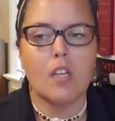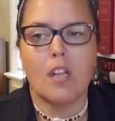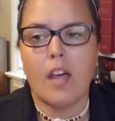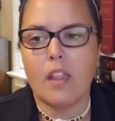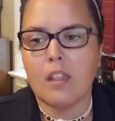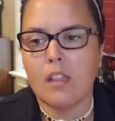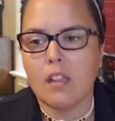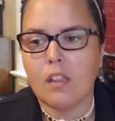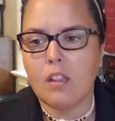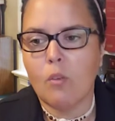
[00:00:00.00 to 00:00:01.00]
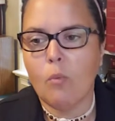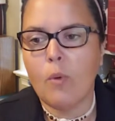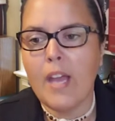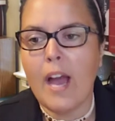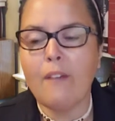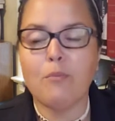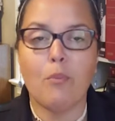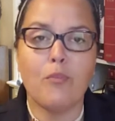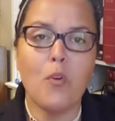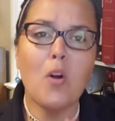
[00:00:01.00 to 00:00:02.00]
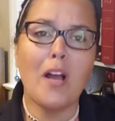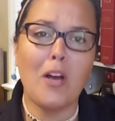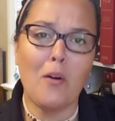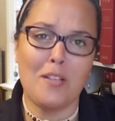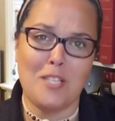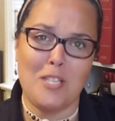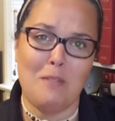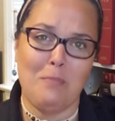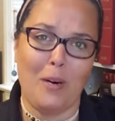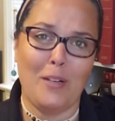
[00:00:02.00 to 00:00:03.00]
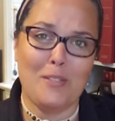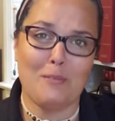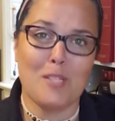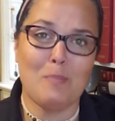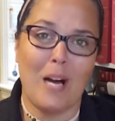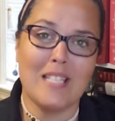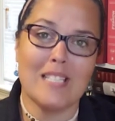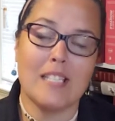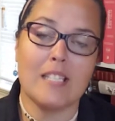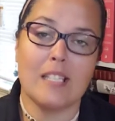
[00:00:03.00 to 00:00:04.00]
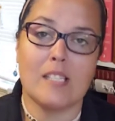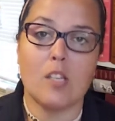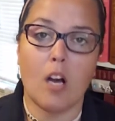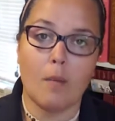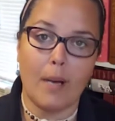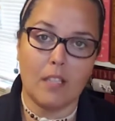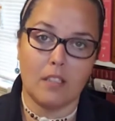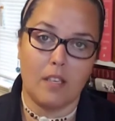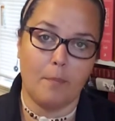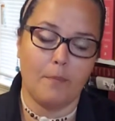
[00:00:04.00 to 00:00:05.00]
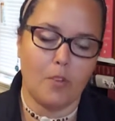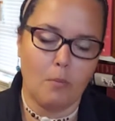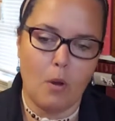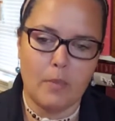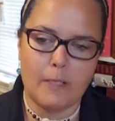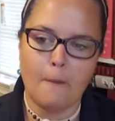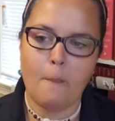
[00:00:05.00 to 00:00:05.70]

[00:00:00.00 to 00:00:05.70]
And we have, before I go into Nabal's response, let's, let's talk about him for a moment.